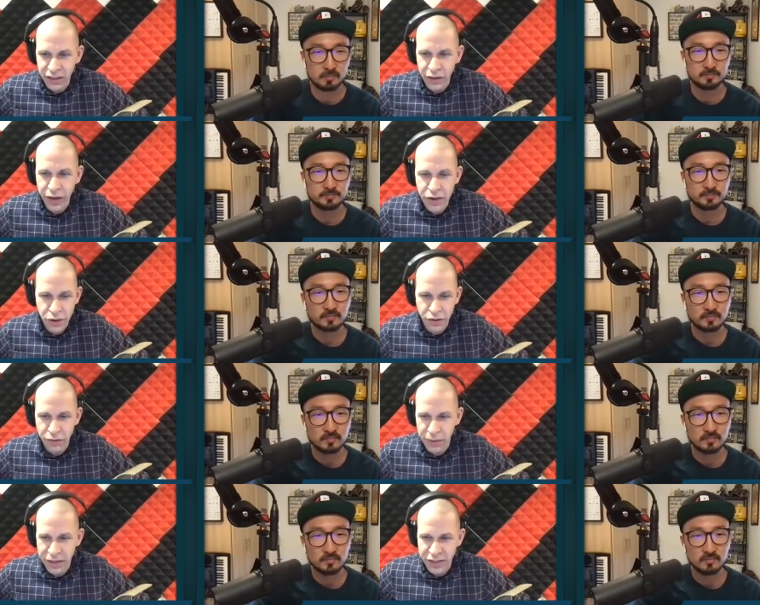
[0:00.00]
Speaker 1: location
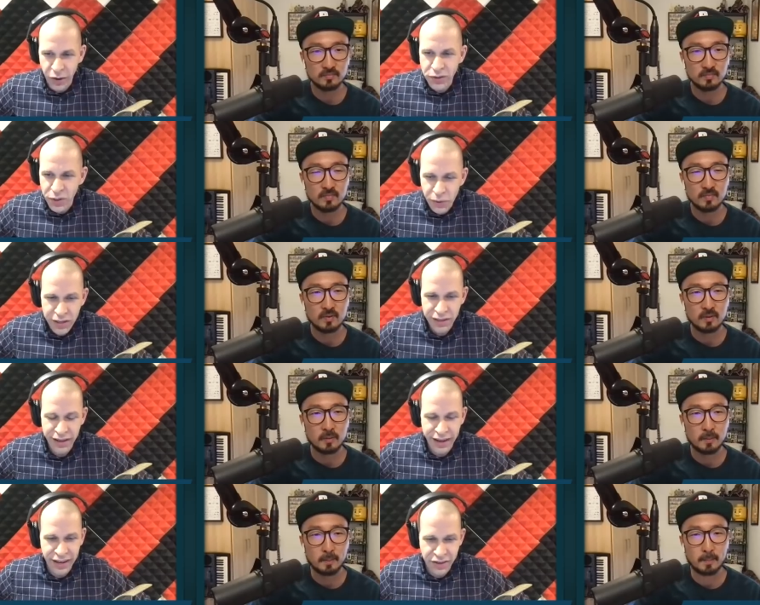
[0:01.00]
for me to go to one,
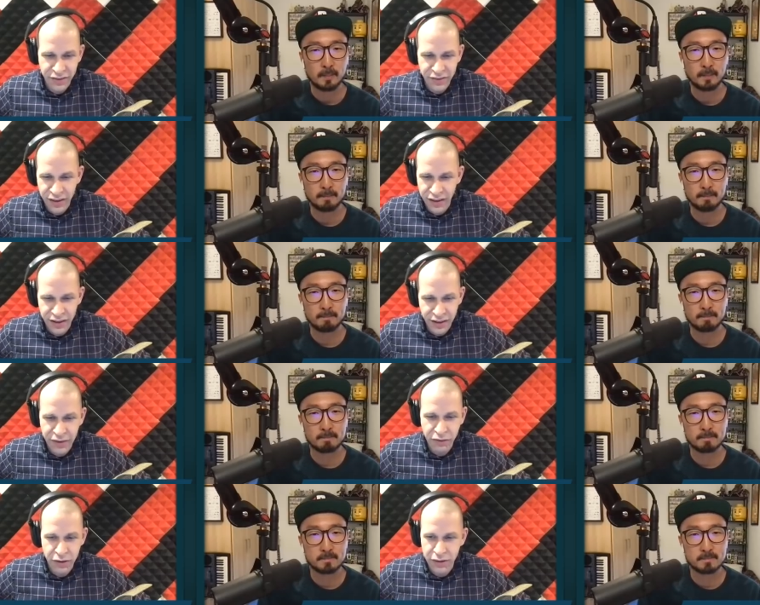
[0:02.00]
and I just uh,
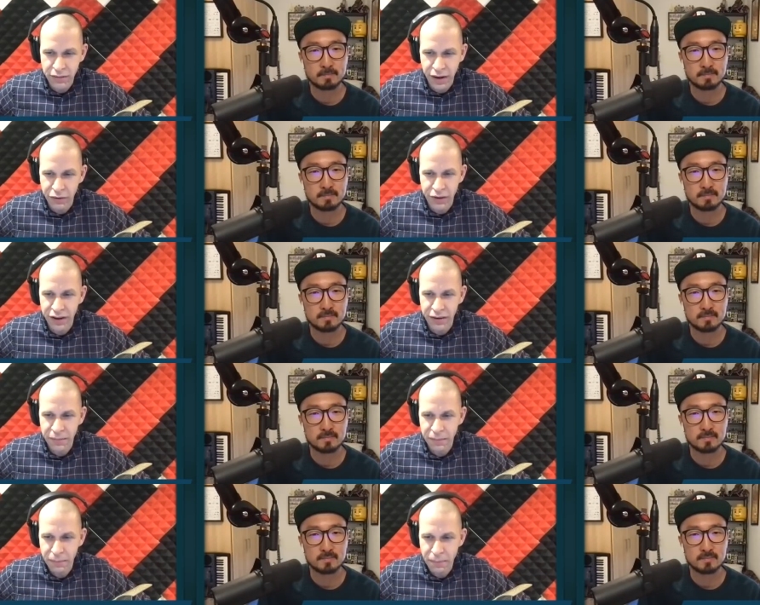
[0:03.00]
have never never done it.
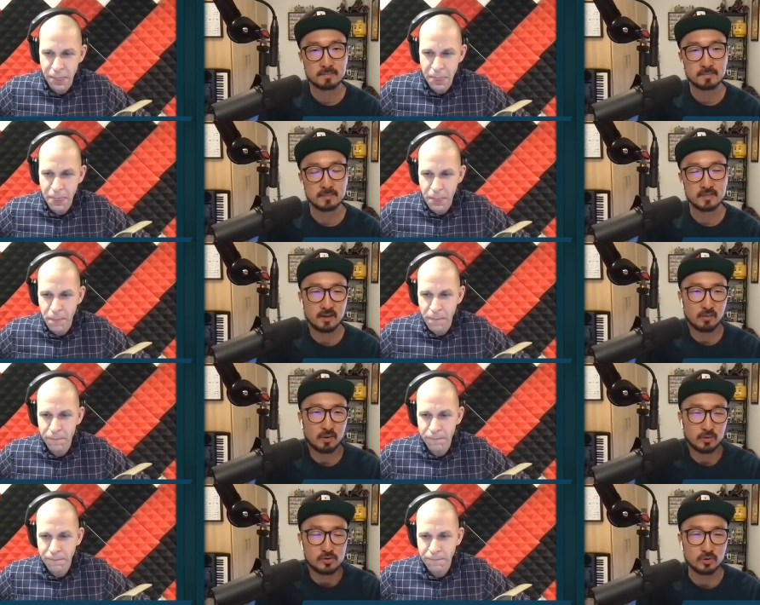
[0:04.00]
Speaker 2: Yeah,
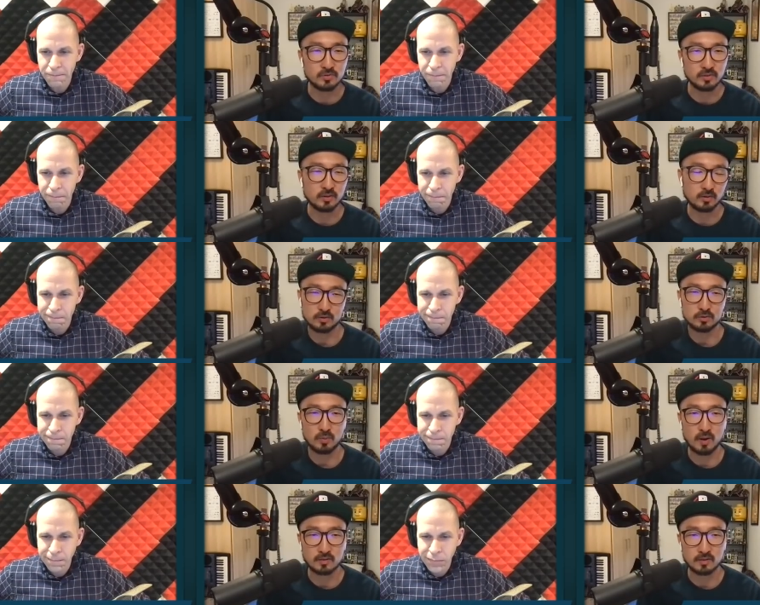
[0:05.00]
why would you if like you could
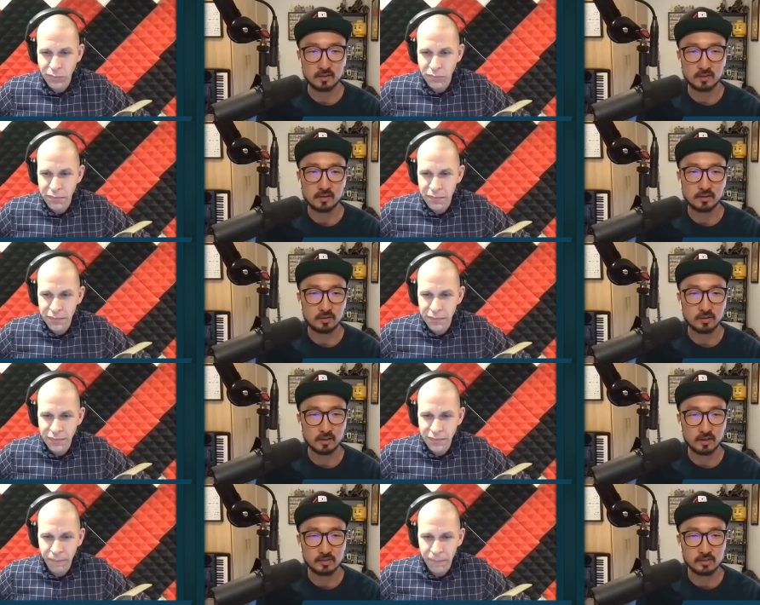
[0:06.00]
just walk to the theater
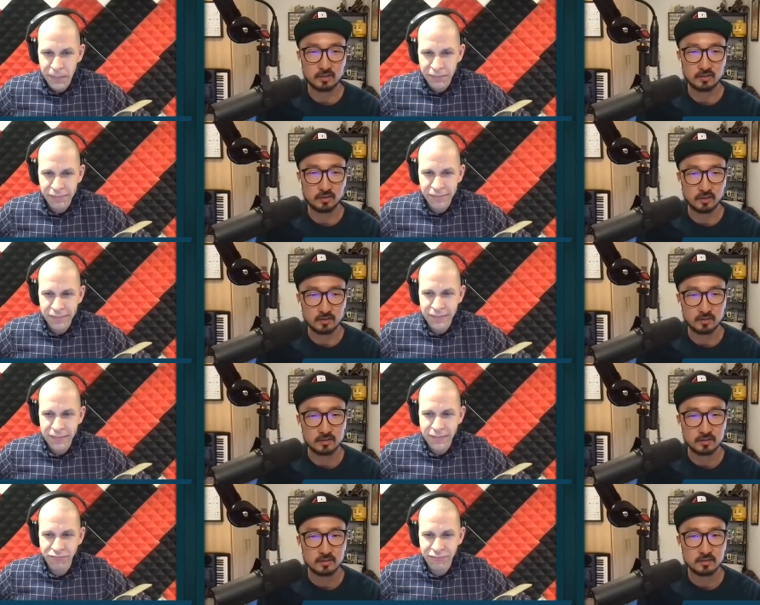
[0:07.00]
and like have a seat? Right?
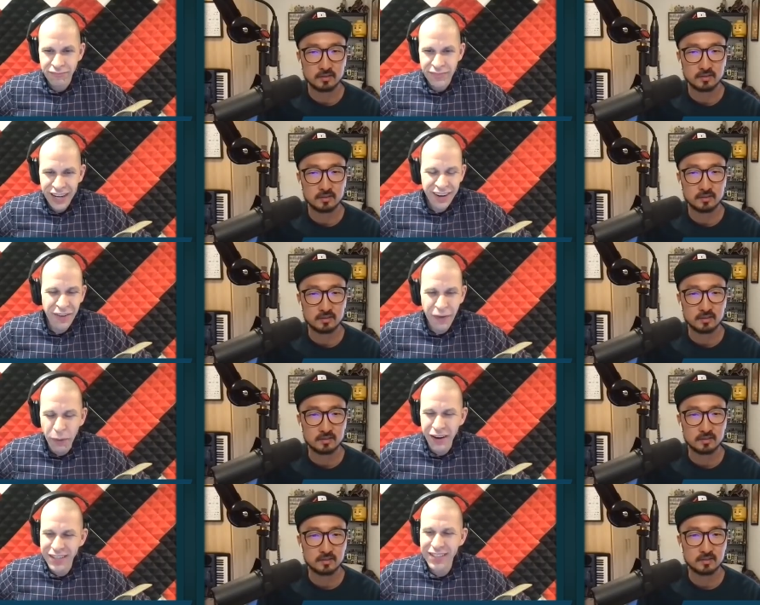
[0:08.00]
Speaker 1: I don't know if
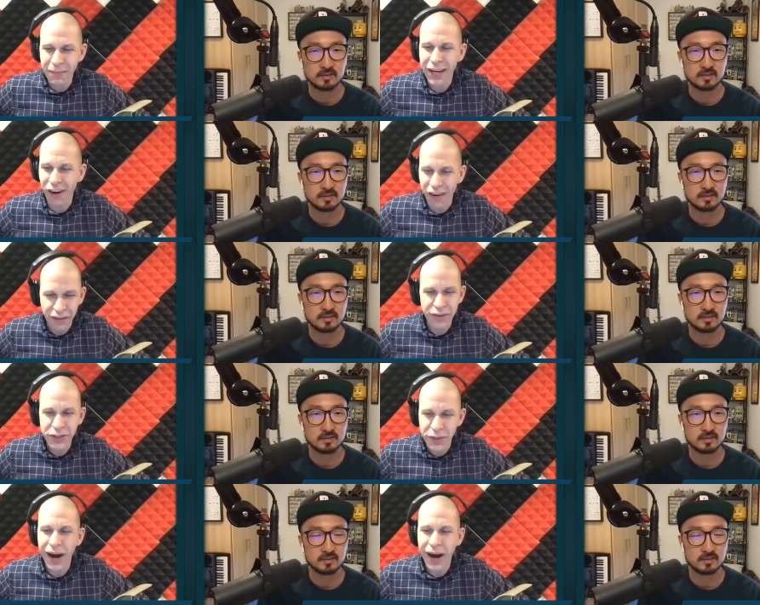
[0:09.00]
I'd want to sit in my car for two